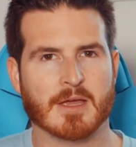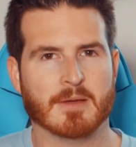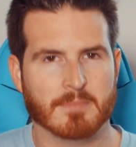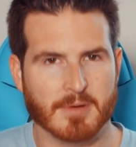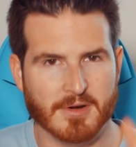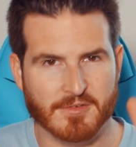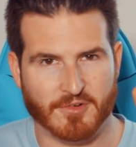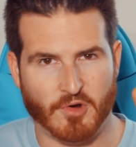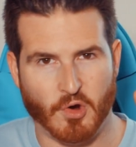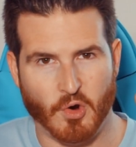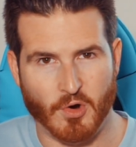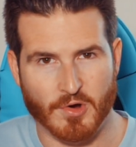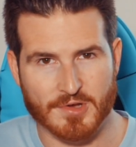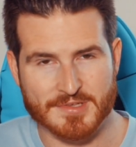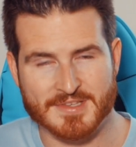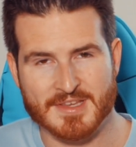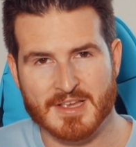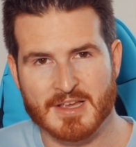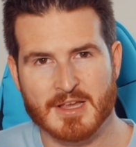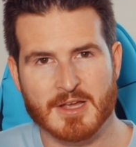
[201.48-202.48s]
But of
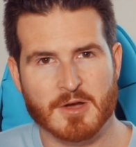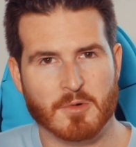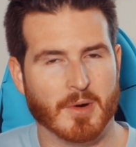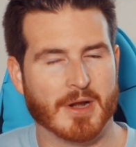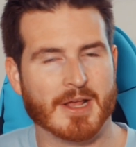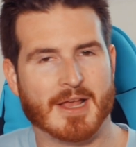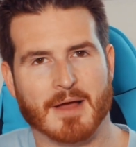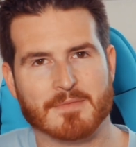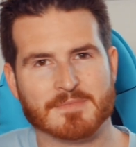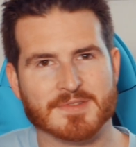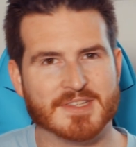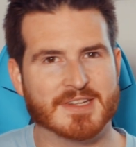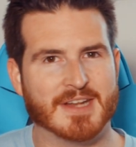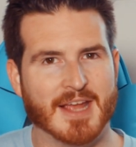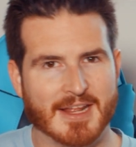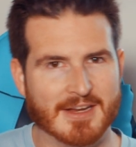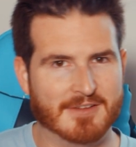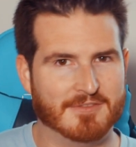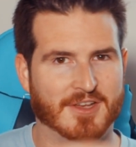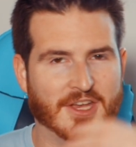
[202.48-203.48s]
course, when it comes to
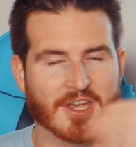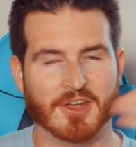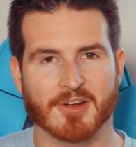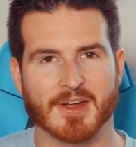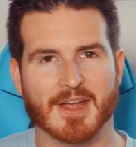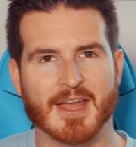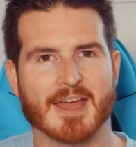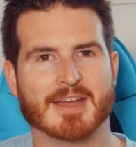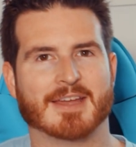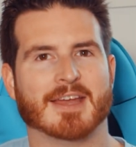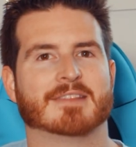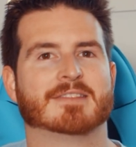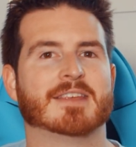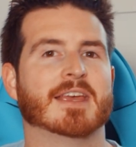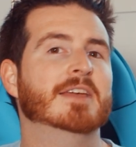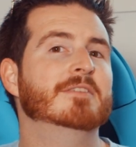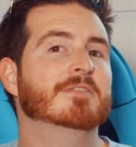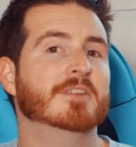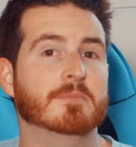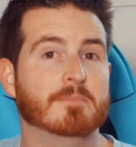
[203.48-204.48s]
negative gearing, it gets
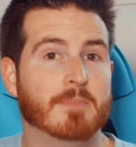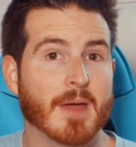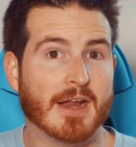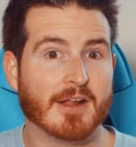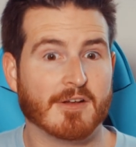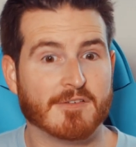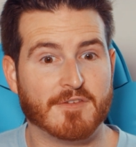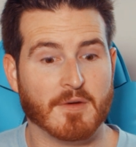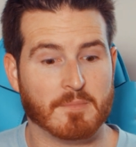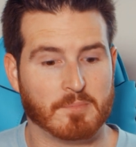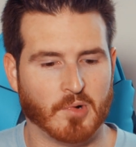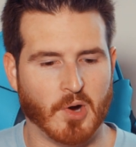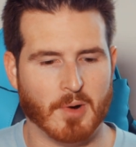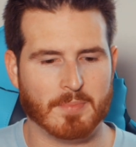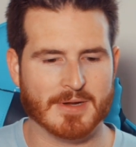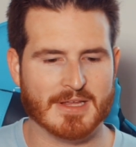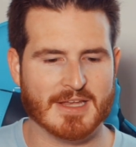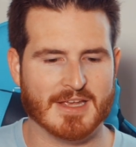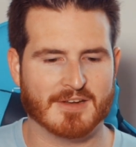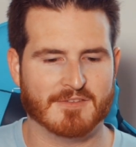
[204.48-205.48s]
even better for
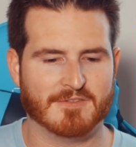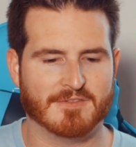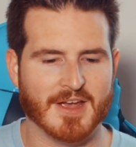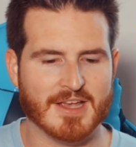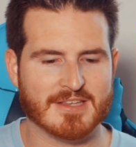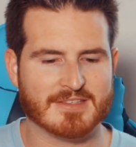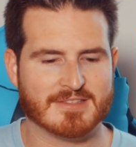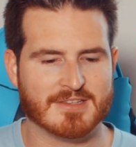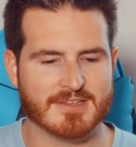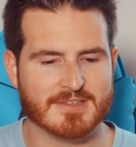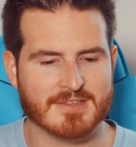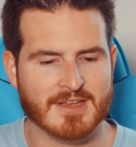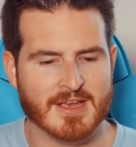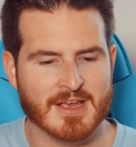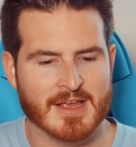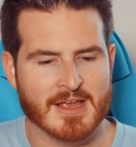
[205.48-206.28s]
property investors.